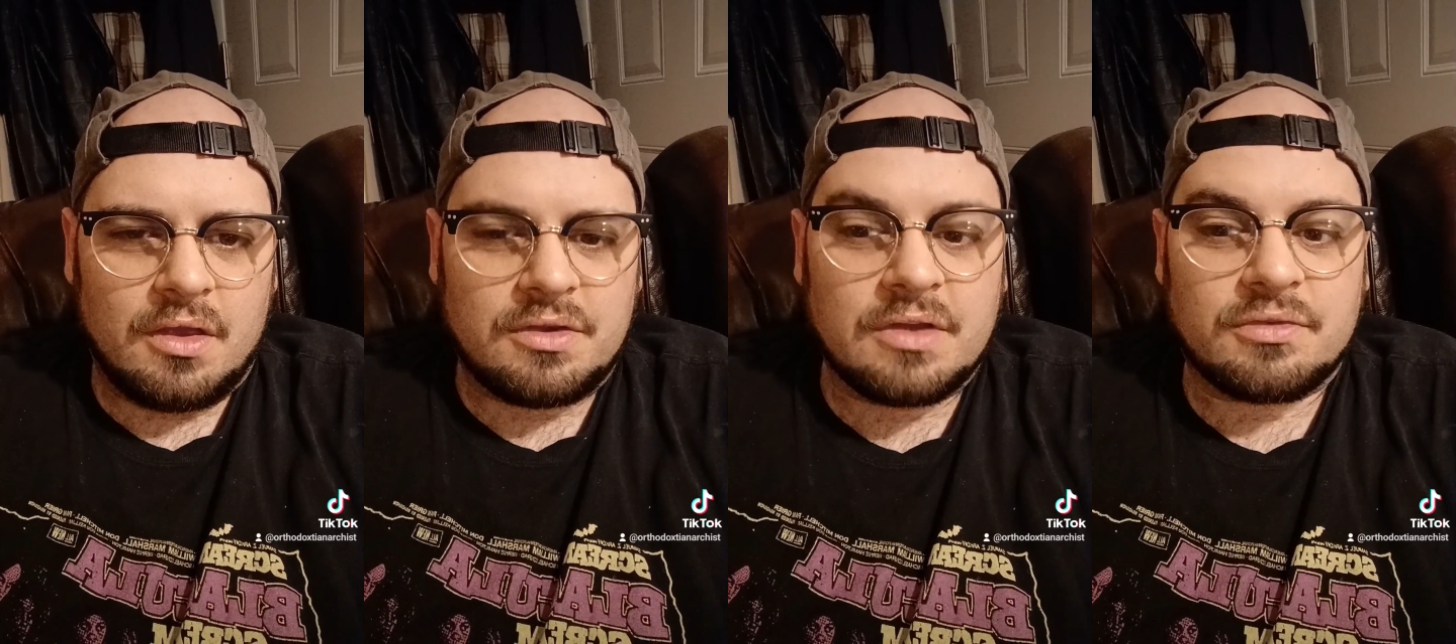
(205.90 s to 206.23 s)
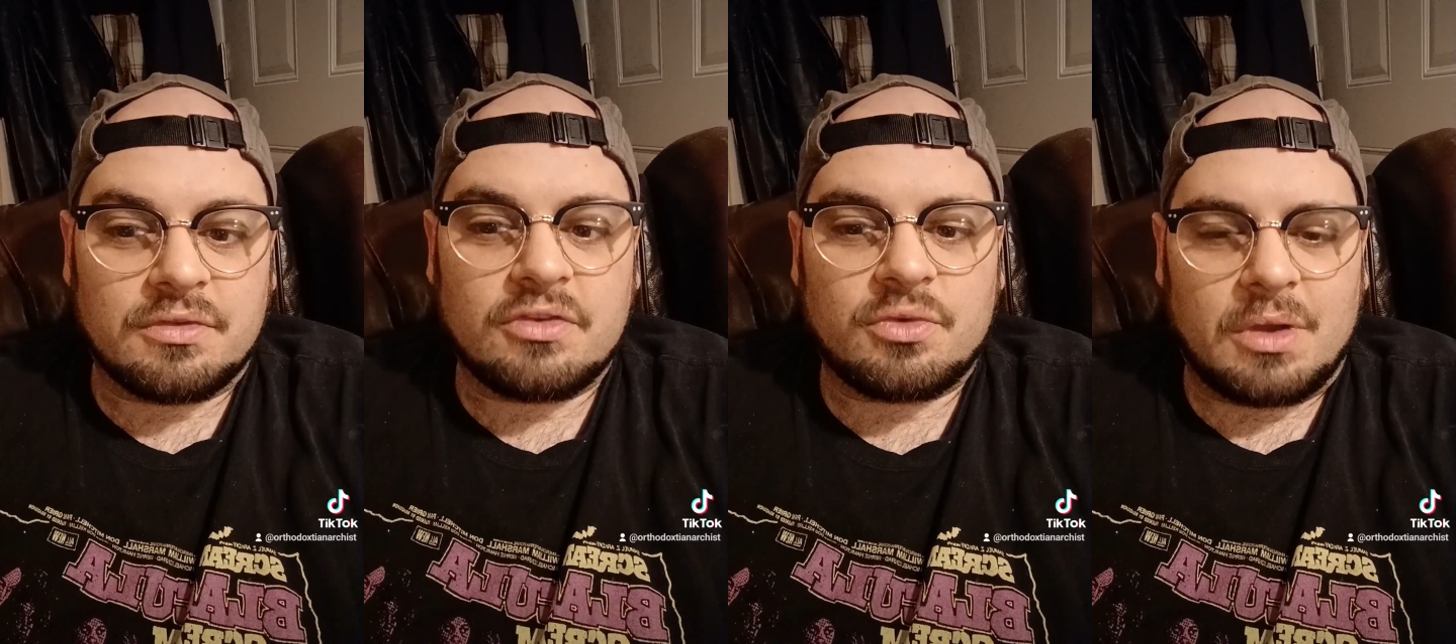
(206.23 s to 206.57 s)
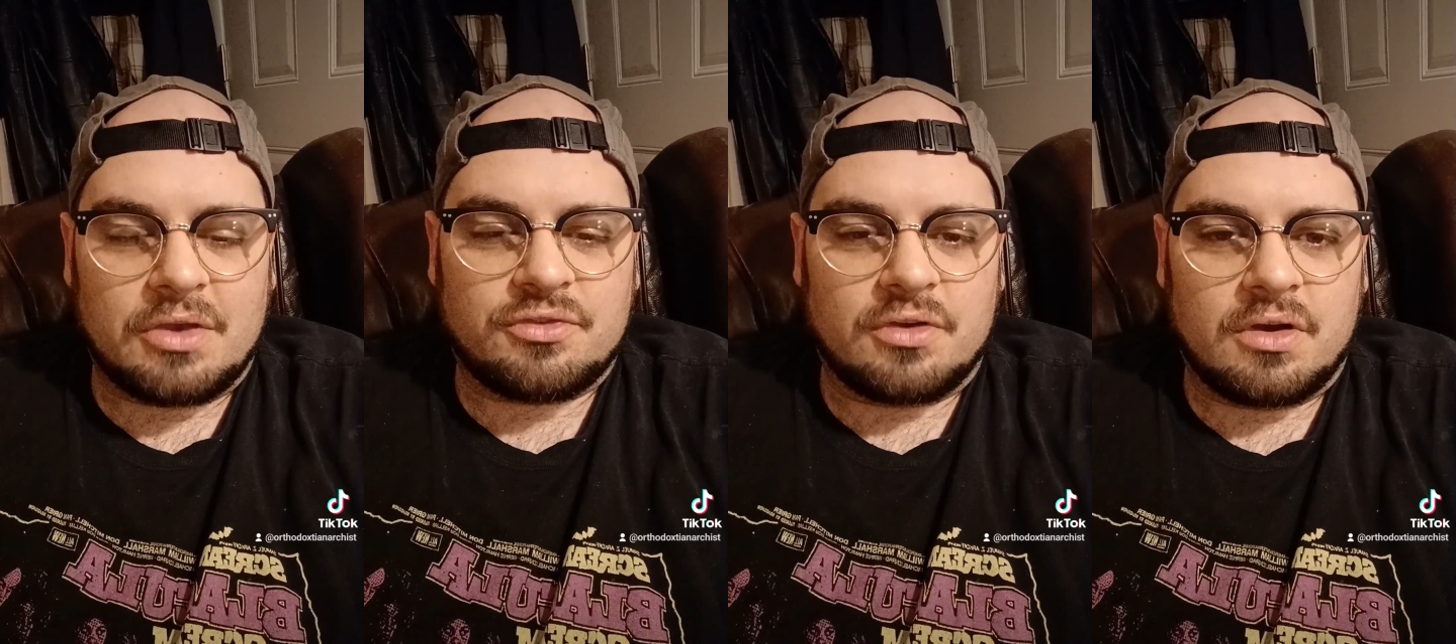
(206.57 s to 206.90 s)
To answer this
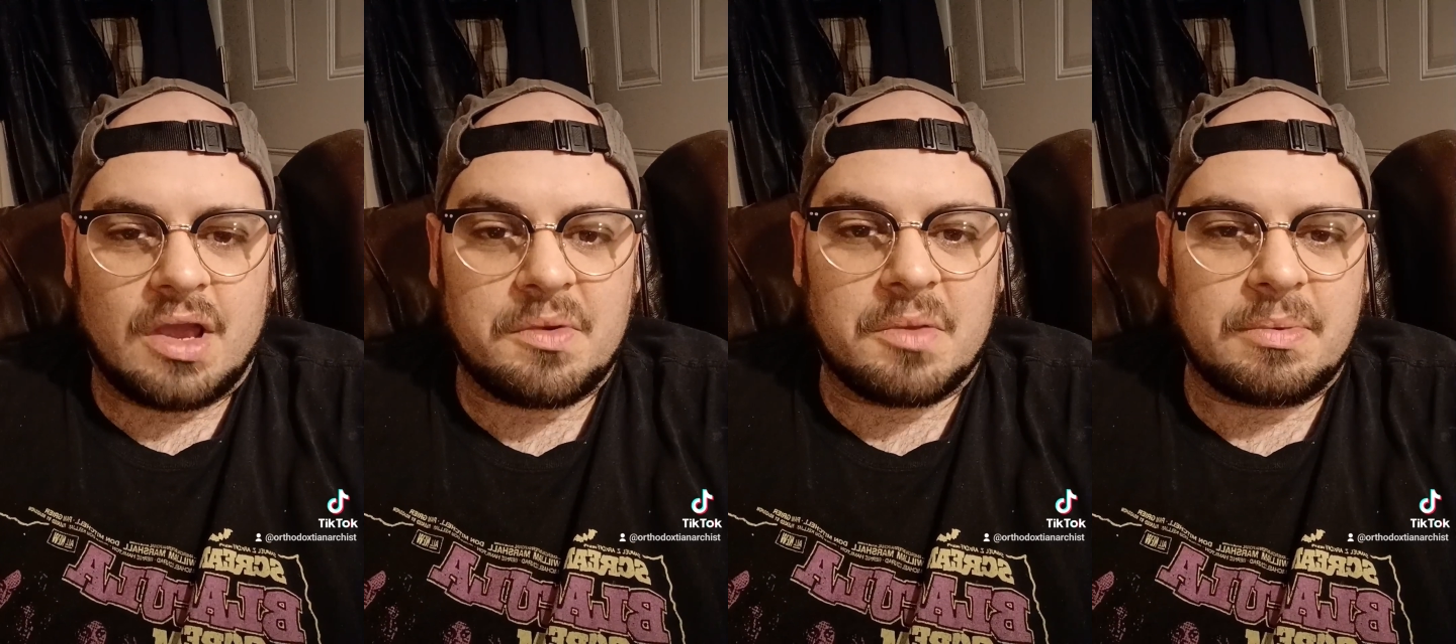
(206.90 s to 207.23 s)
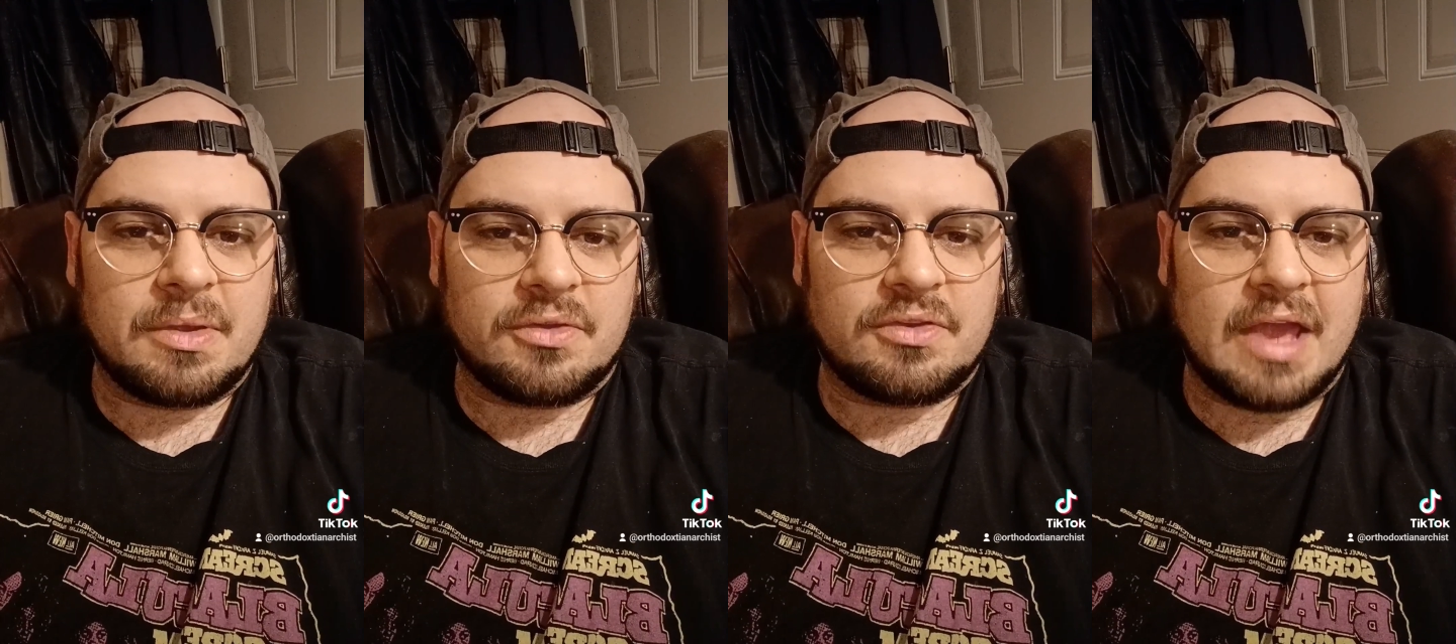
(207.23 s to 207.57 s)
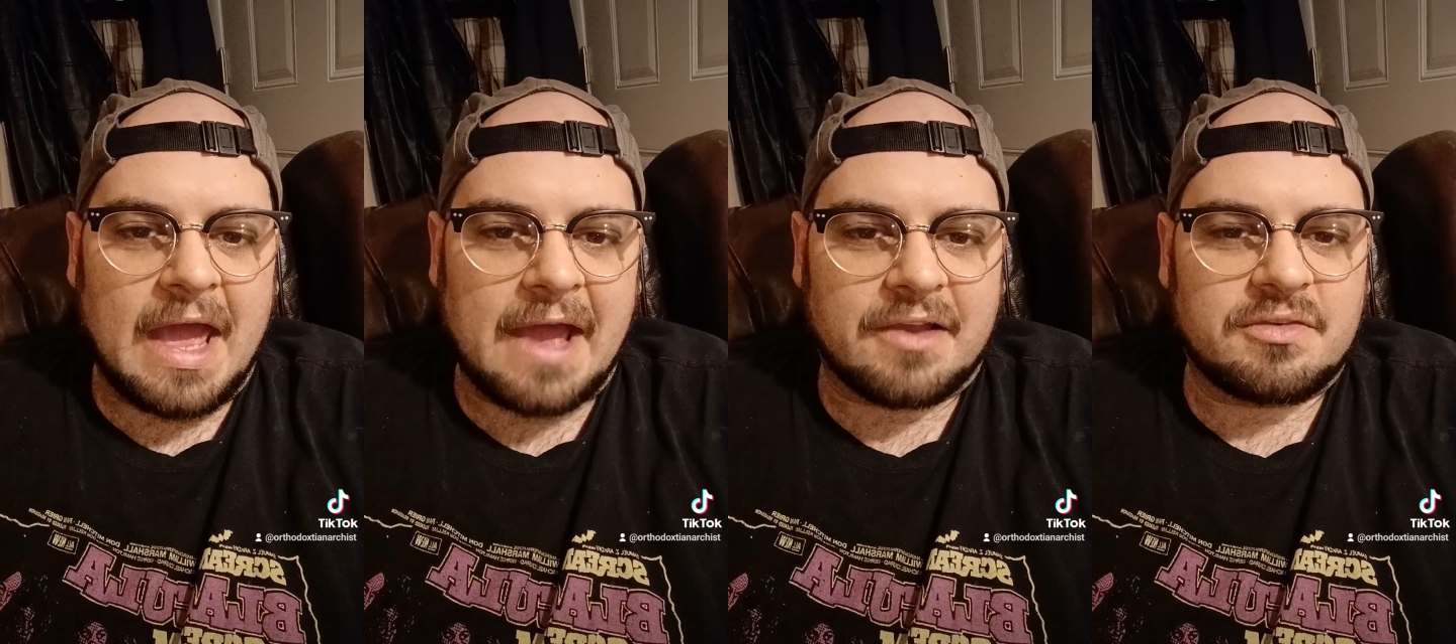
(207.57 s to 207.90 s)
question, I would appeal to
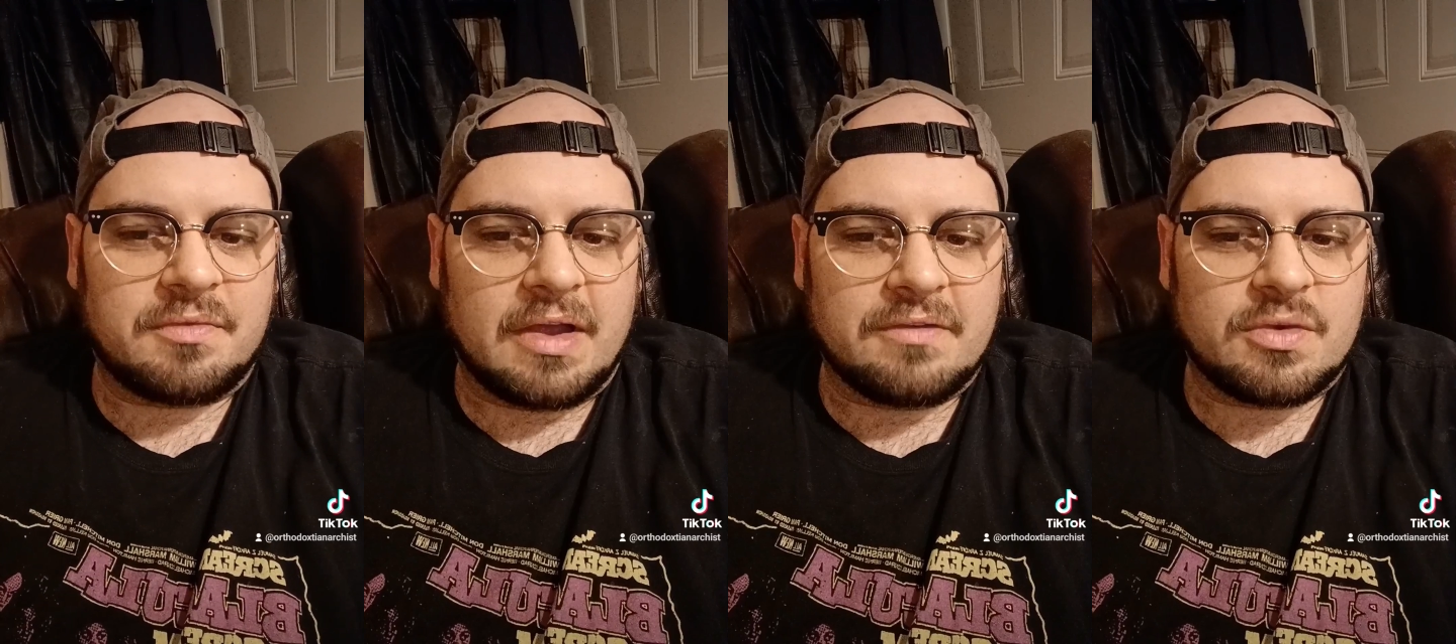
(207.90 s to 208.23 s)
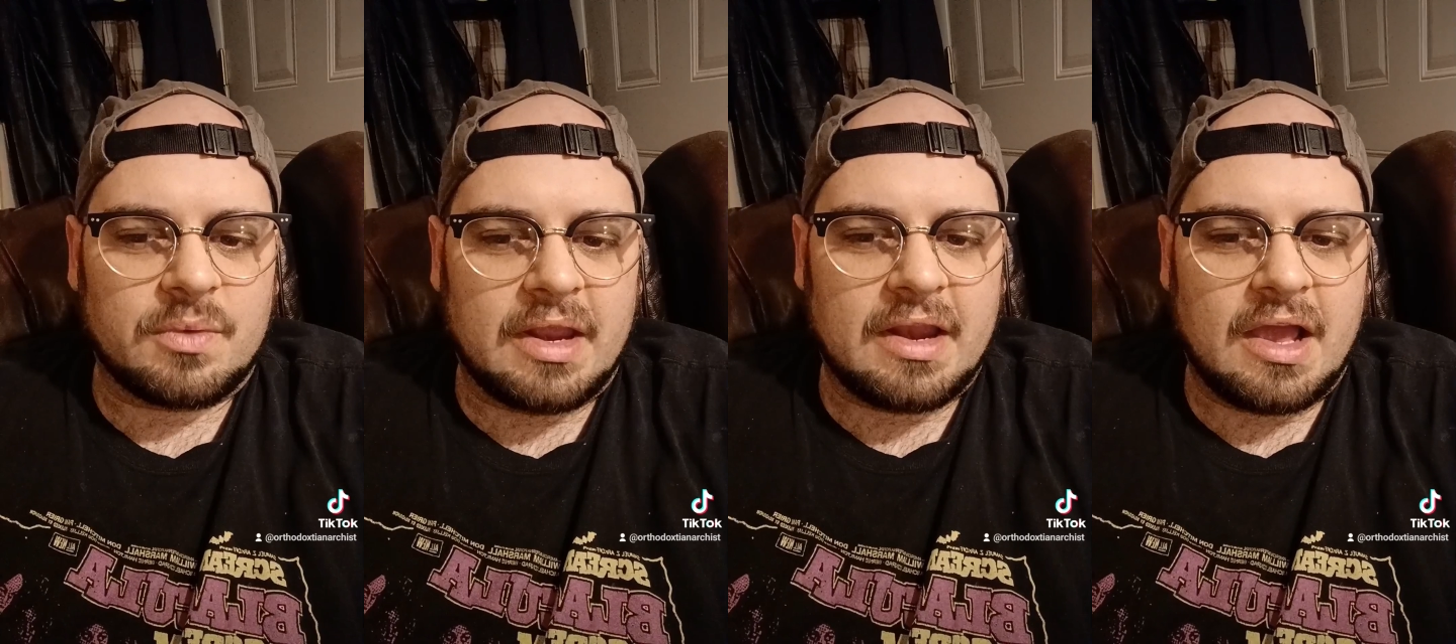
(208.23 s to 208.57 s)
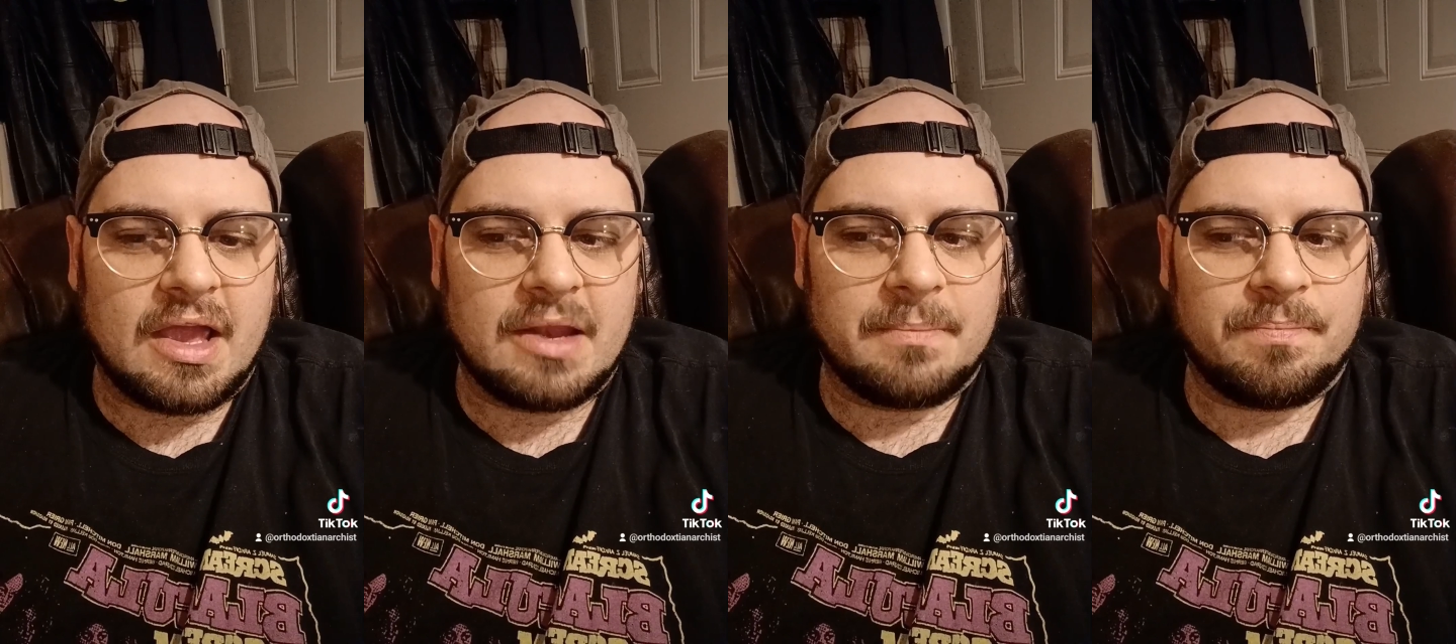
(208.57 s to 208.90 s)
Acts
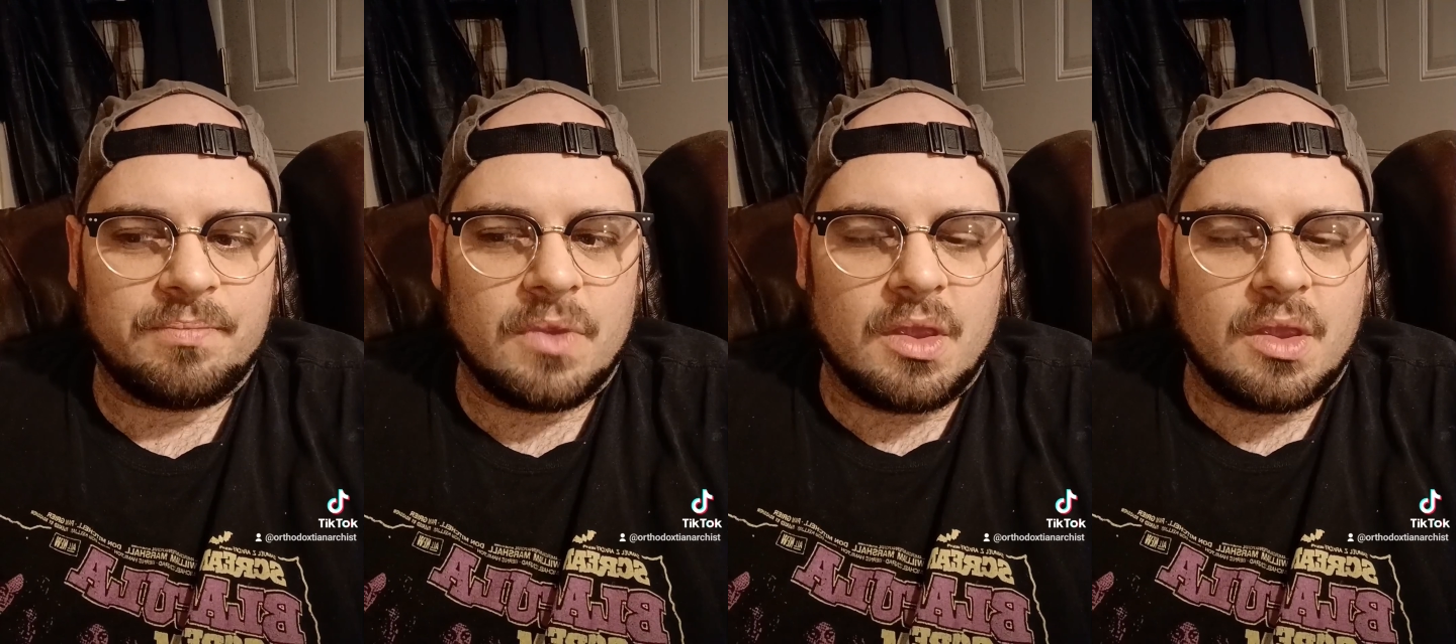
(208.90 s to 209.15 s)
5:29.